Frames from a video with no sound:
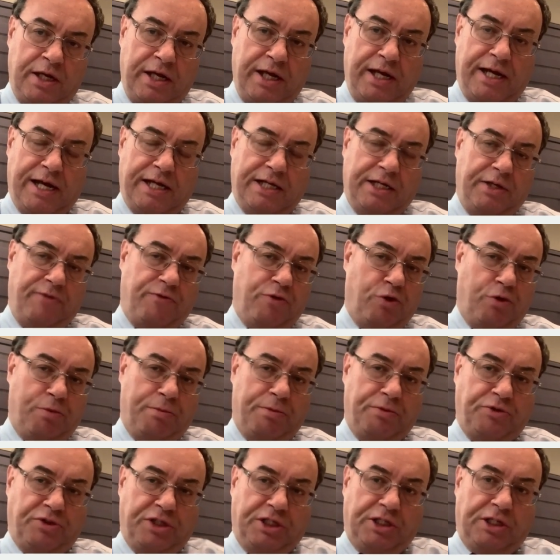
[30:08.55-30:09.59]
in any
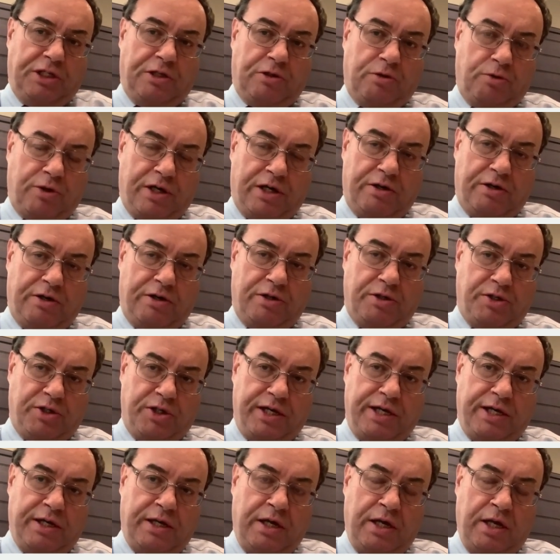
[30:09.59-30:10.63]
form of digital
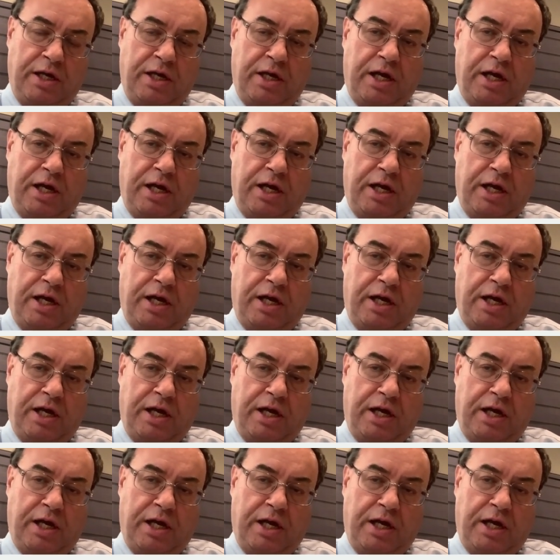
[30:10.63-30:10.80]
currency,